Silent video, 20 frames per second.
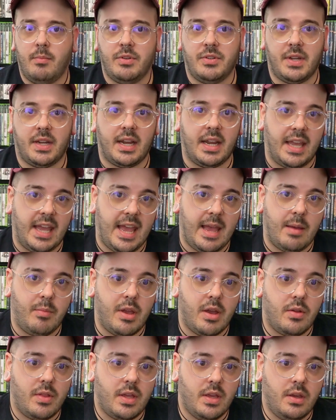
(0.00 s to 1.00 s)
as like a
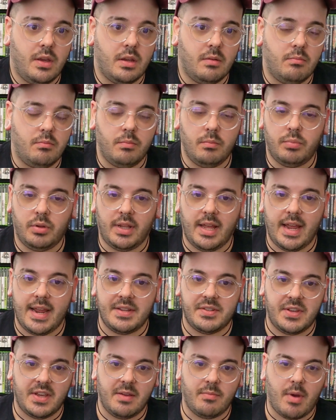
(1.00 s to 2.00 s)
cameo that you could play
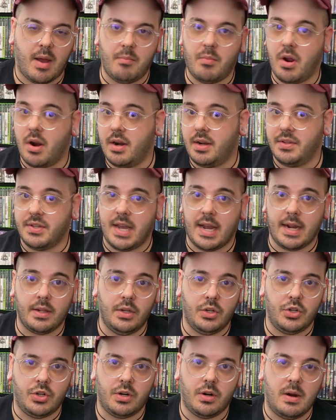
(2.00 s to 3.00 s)
as him. I'm not exactly
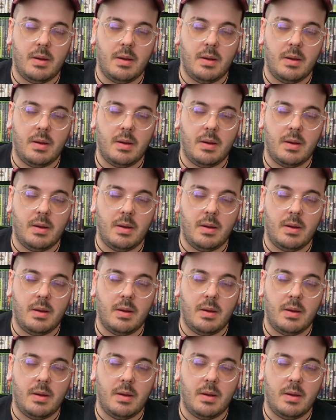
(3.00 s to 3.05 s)
sure.